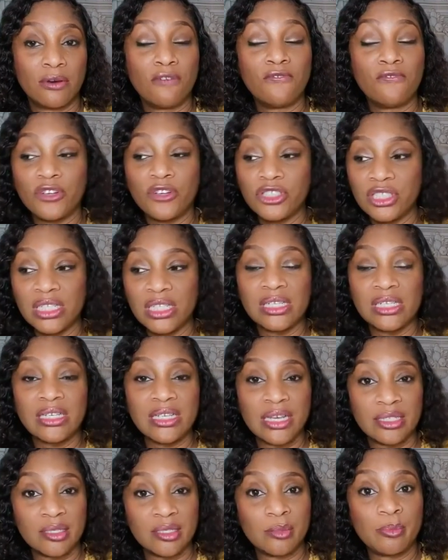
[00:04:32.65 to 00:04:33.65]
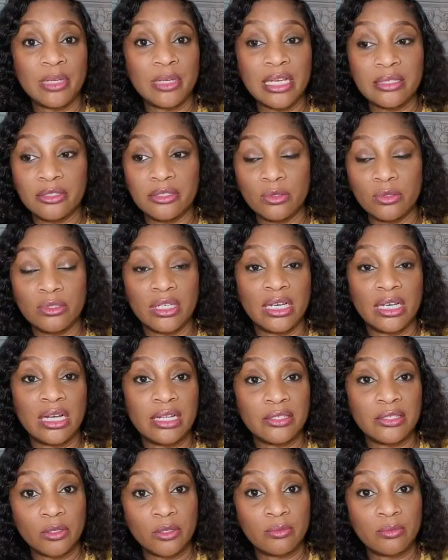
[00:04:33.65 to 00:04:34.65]
Unfortunately, yes, he plays into their
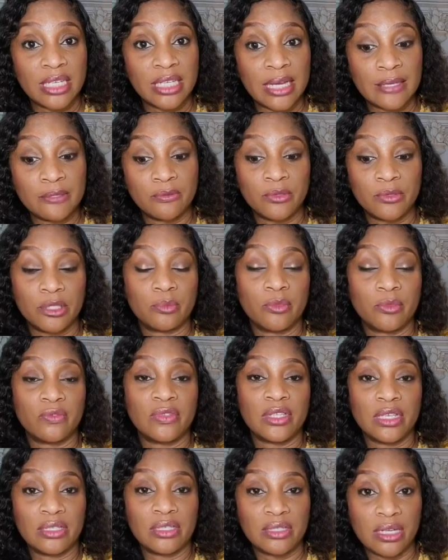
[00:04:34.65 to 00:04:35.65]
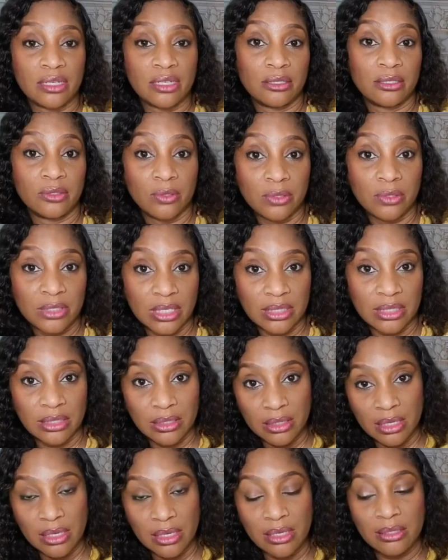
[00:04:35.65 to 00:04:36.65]
hands sometimes with some of the things that he does and
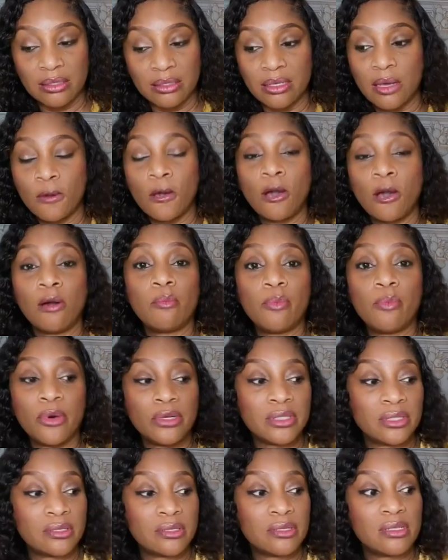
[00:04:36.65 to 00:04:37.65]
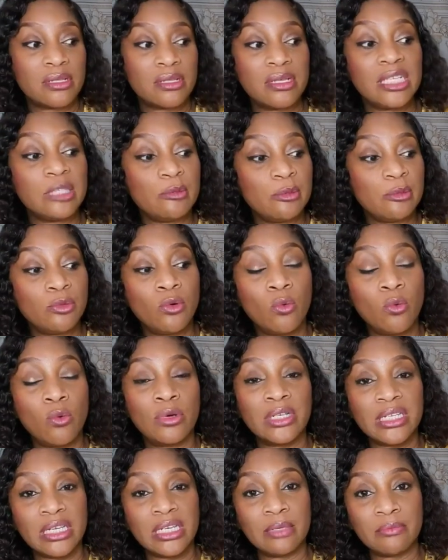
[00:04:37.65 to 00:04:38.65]
says, but these people
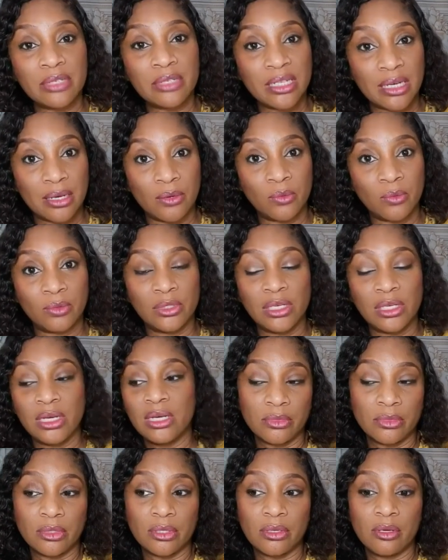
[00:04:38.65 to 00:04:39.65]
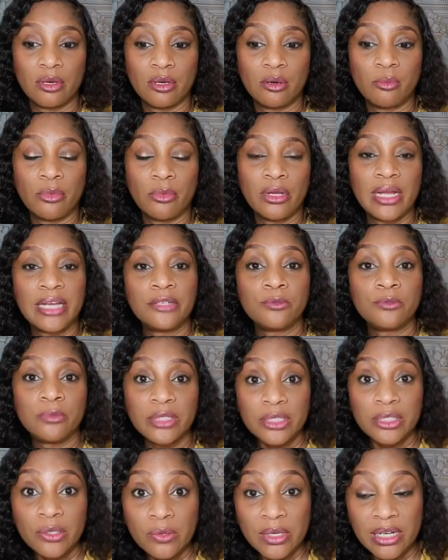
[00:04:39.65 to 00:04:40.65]
want him down. But I
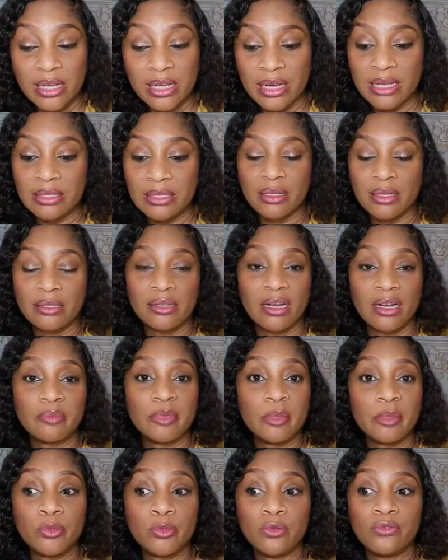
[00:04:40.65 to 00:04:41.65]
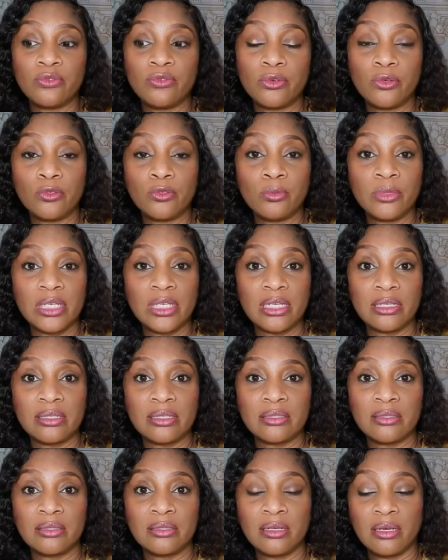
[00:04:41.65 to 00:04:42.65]
recognize that there are people for whom
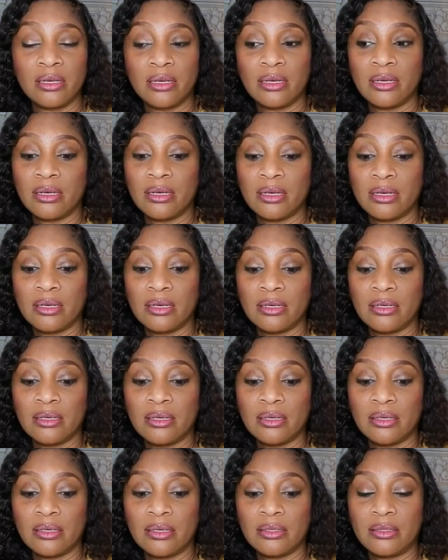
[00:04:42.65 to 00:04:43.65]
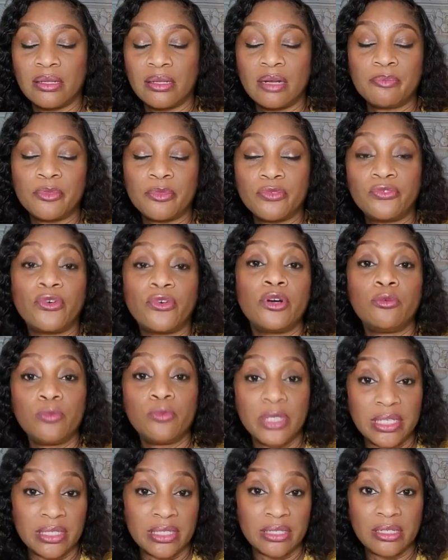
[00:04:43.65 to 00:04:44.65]
he's
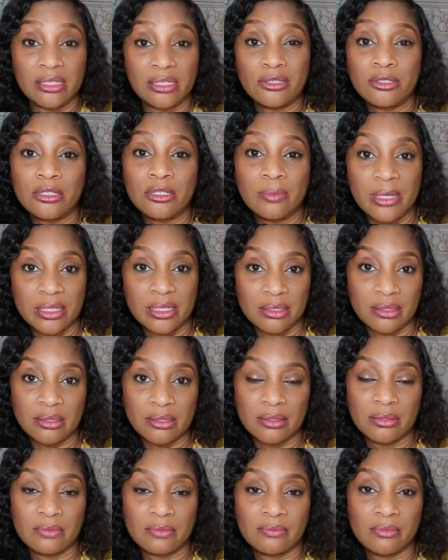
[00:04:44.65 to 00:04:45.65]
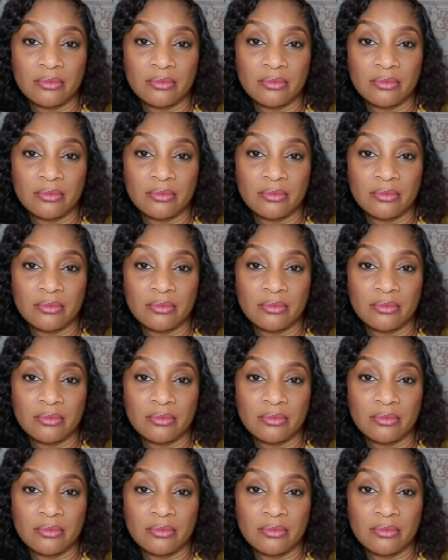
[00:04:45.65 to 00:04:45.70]
a disturbance.